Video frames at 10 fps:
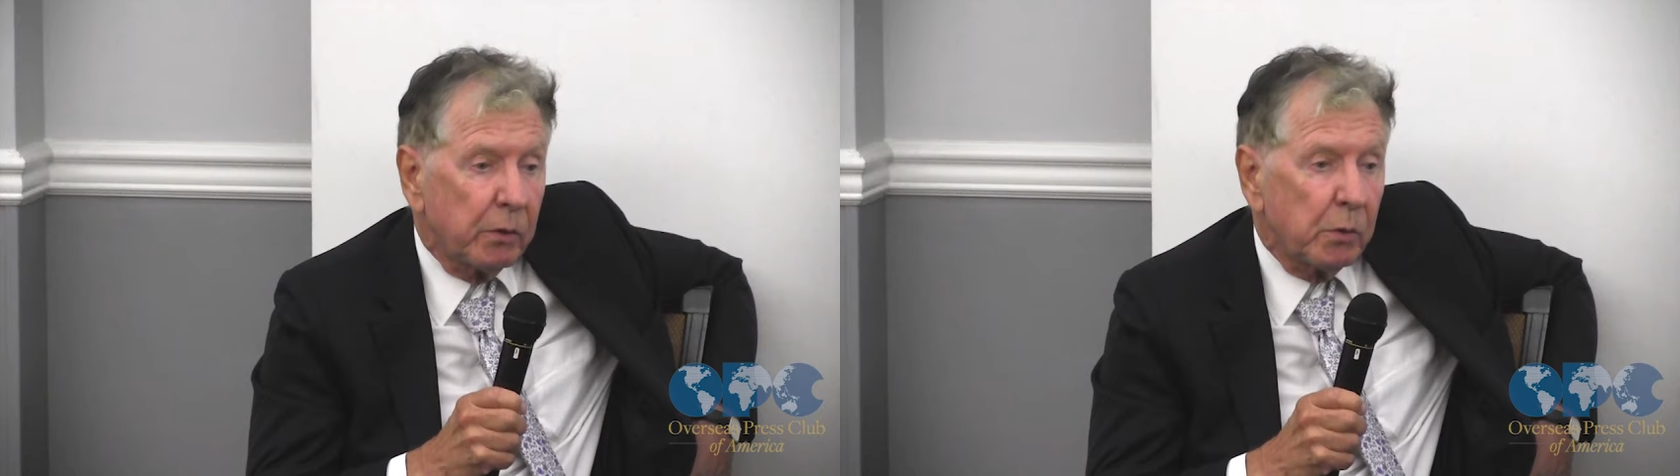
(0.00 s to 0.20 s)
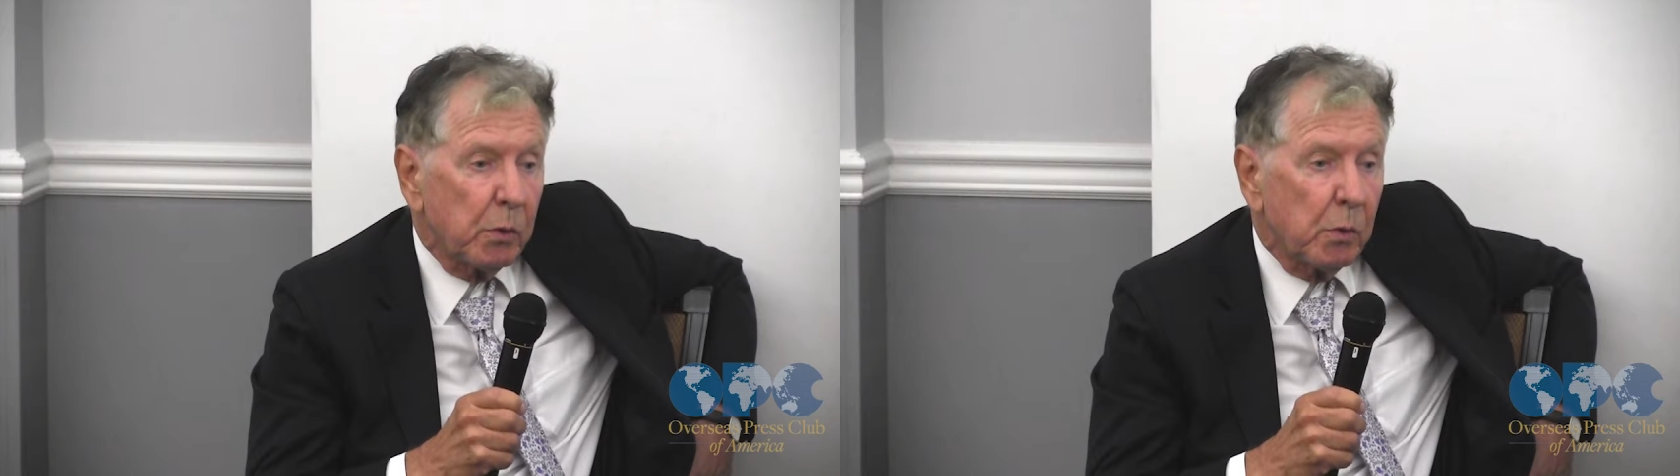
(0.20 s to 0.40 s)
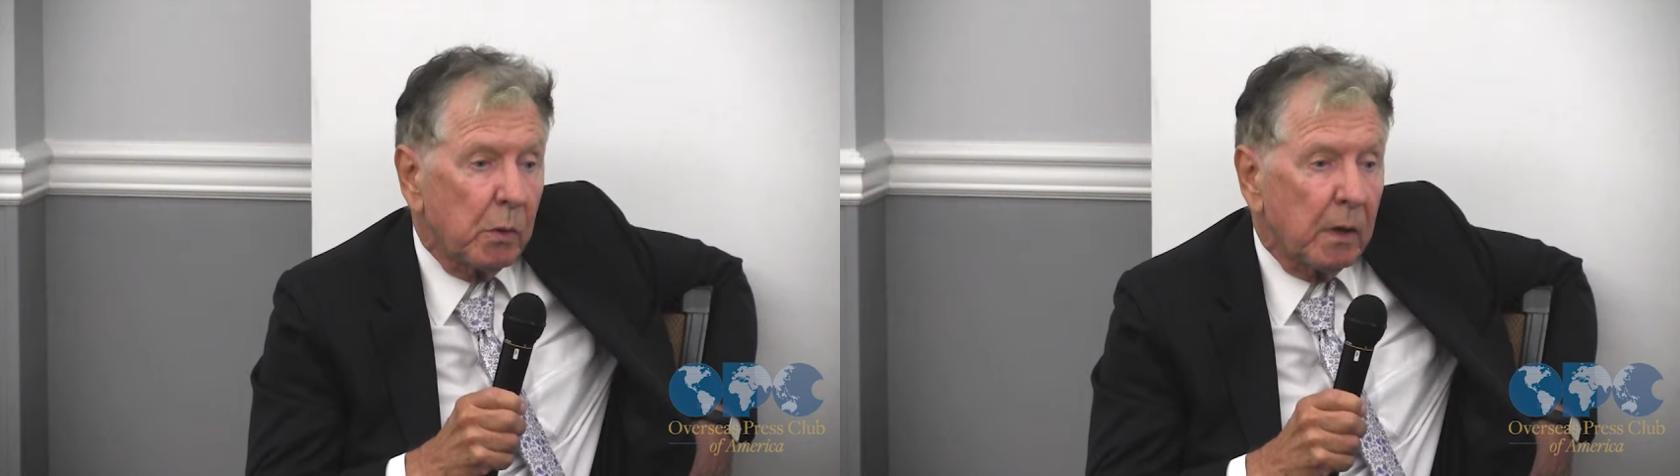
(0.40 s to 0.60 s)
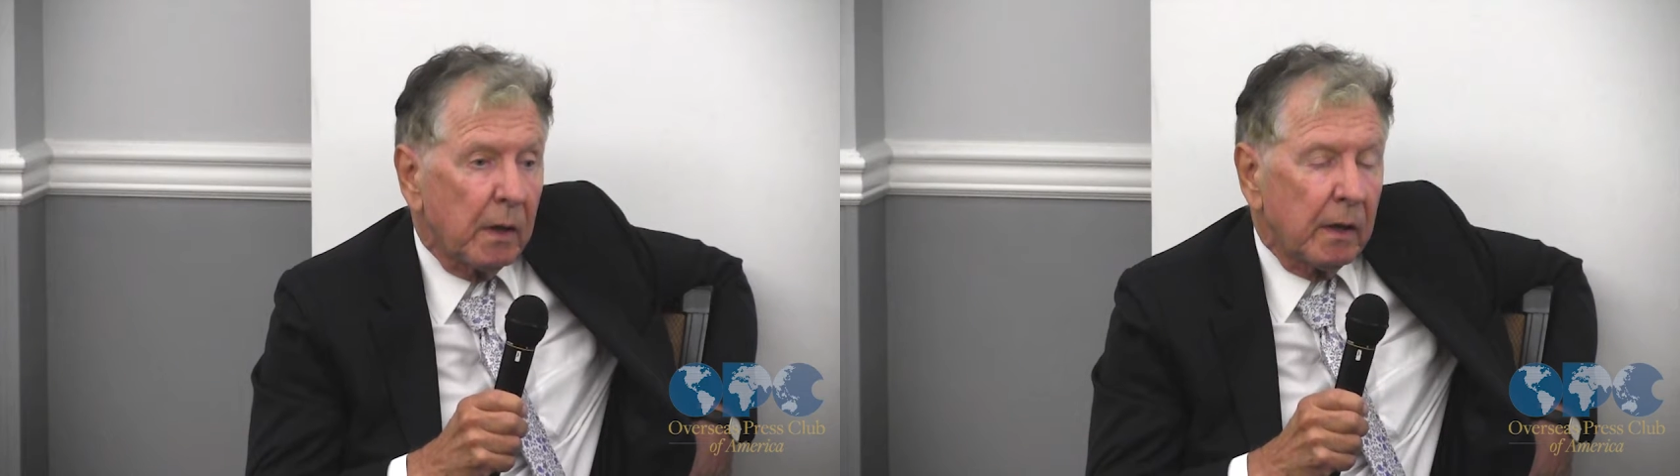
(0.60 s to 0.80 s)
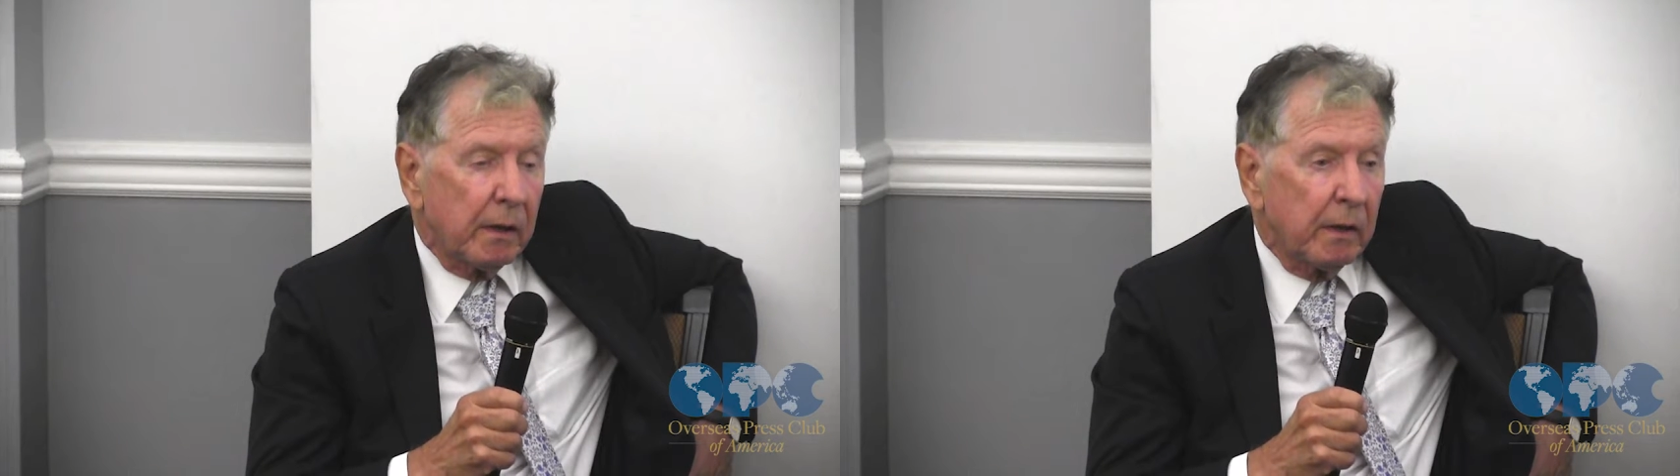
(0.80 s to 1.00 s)
who
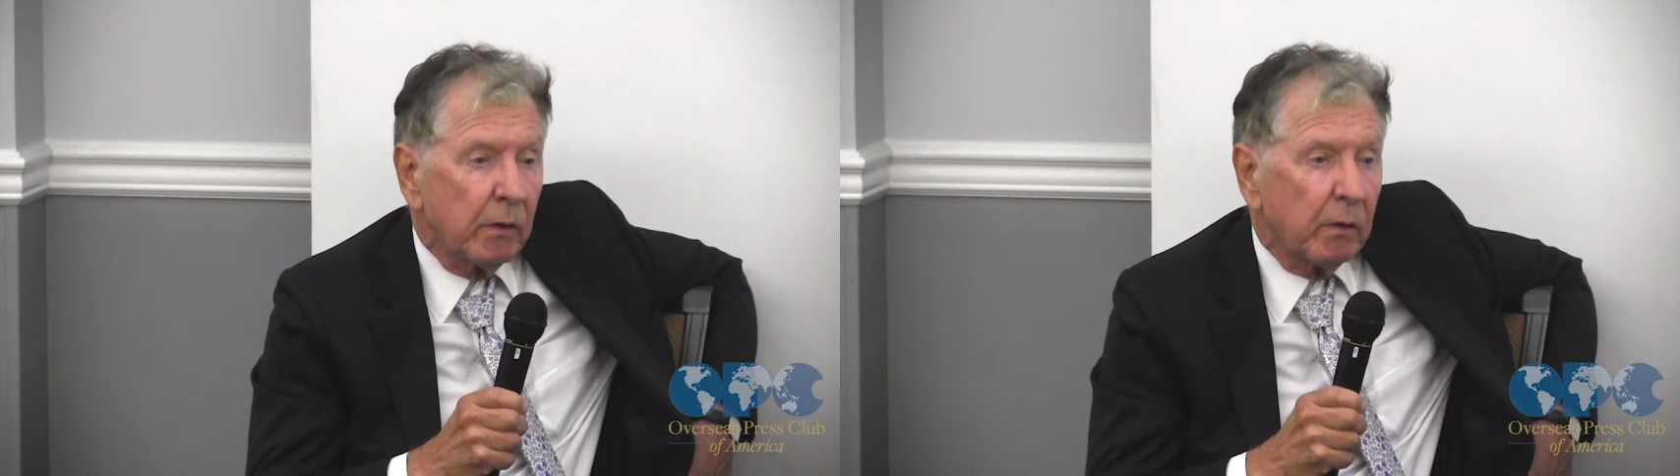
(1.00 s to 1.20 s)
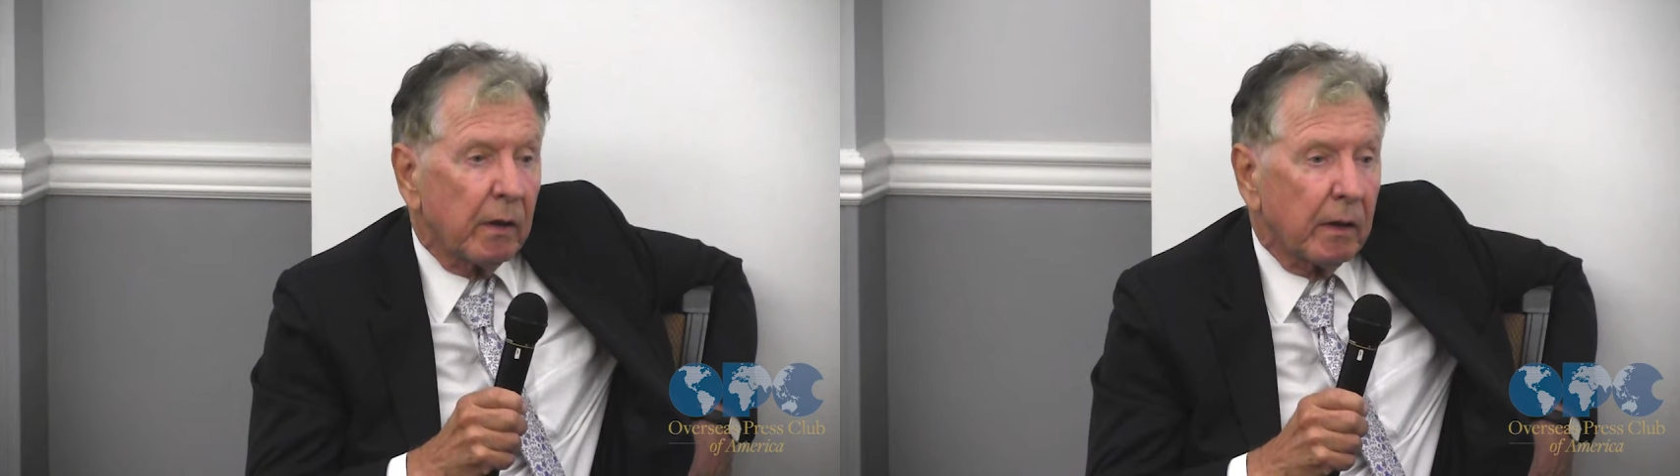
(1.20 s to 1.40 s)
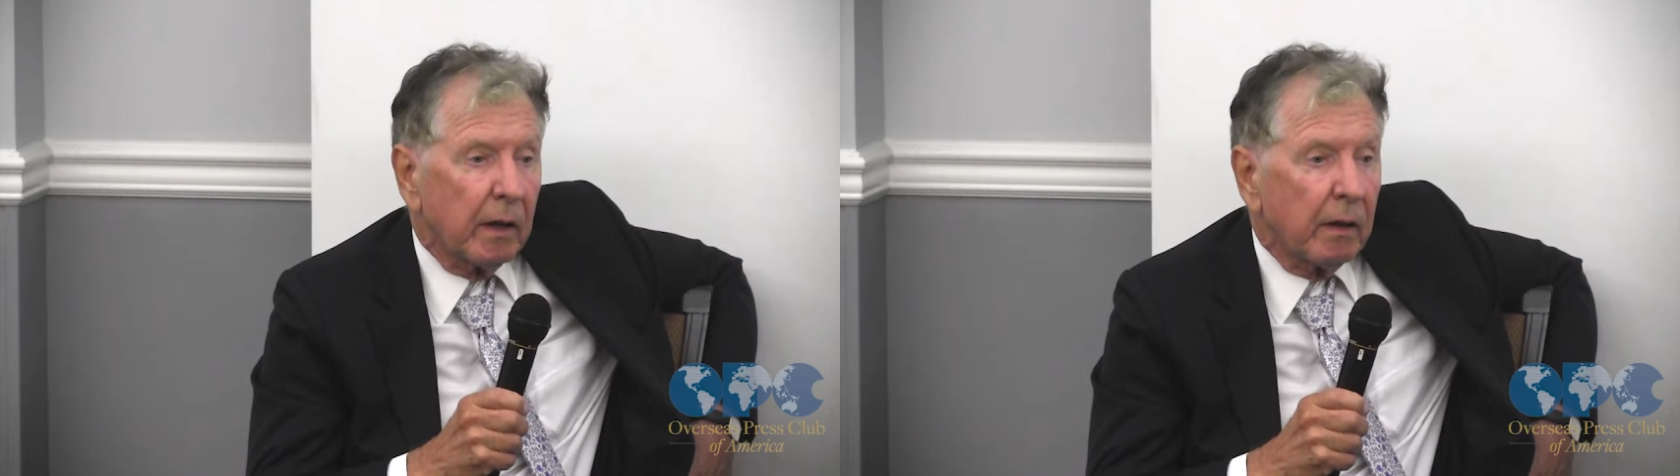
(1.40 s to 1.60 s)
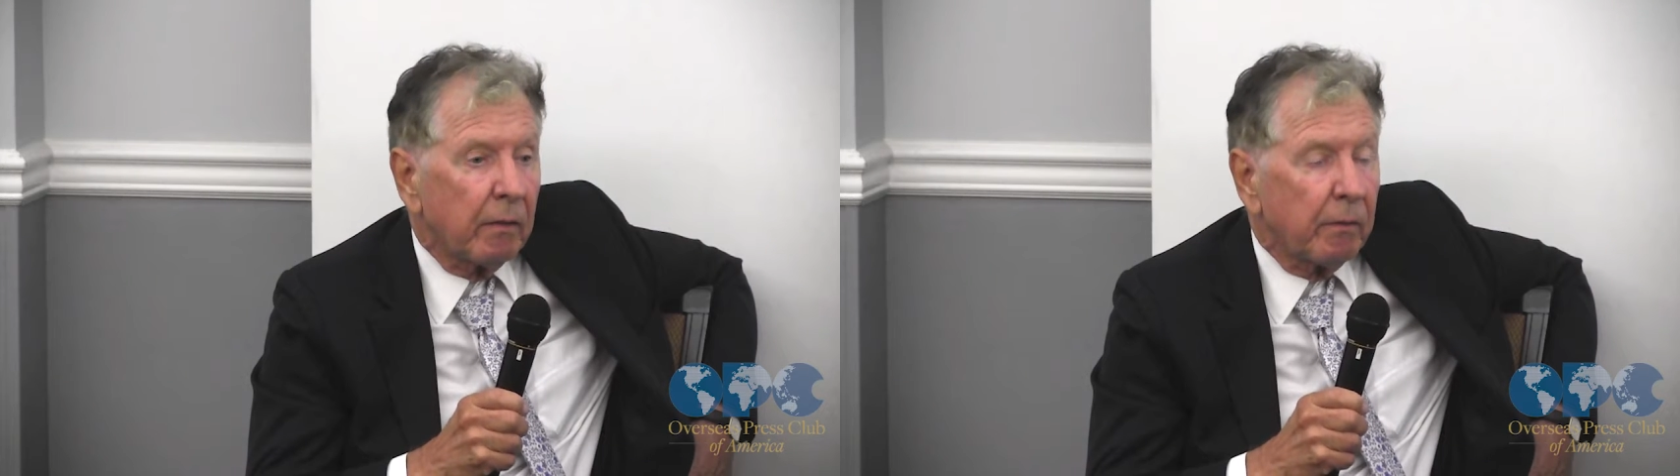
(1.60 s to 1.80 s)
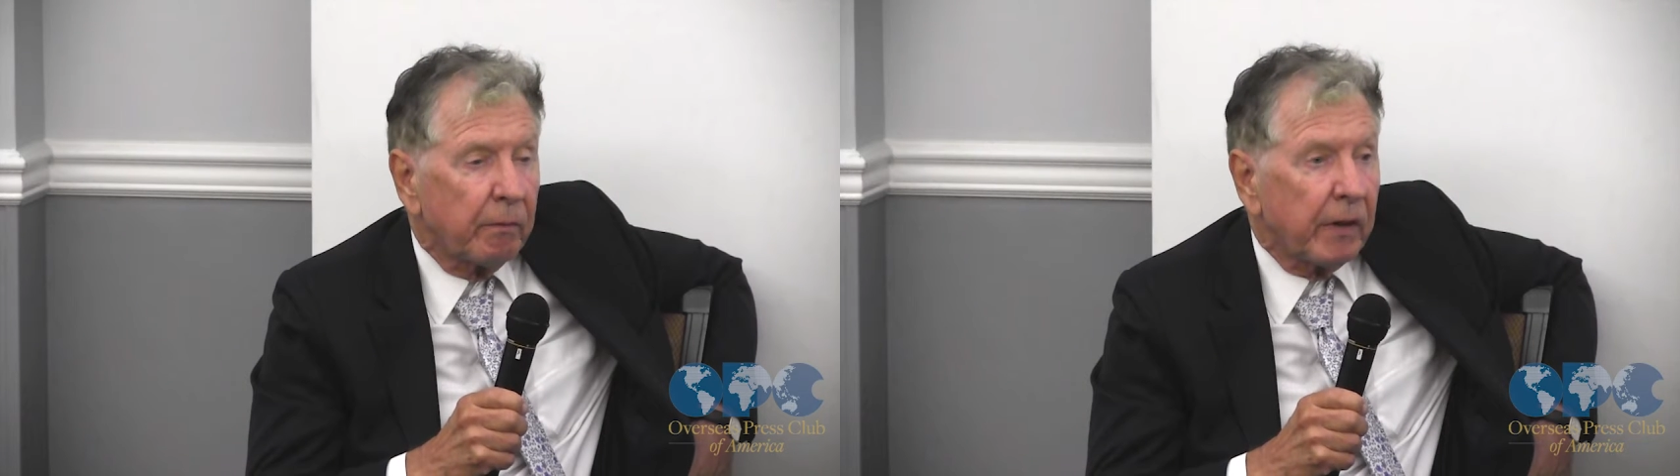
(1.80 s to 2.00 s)
are